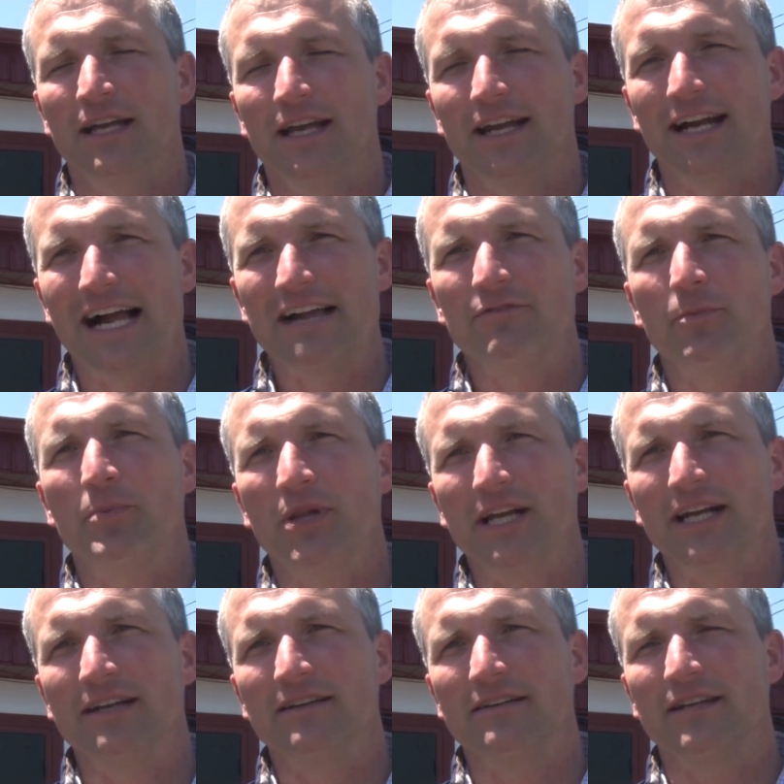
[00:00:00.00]
And I have a
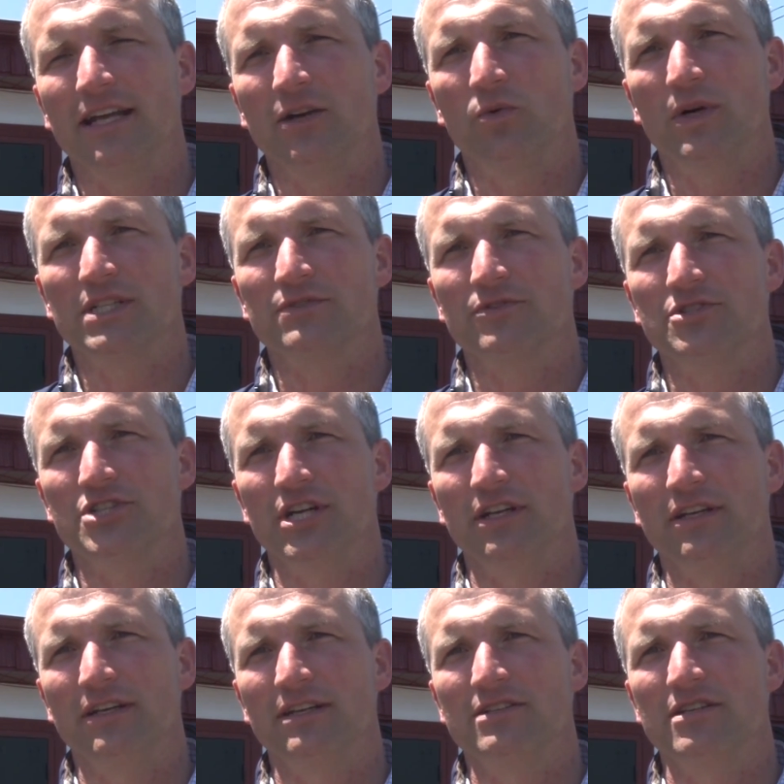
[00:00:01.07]
plan to take West
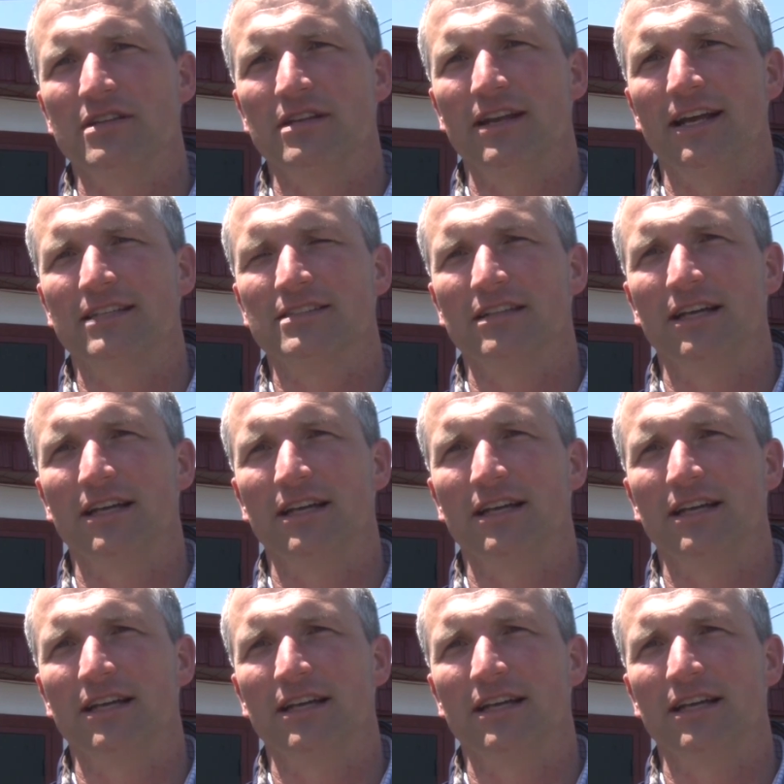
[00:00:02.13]
Virginia to the next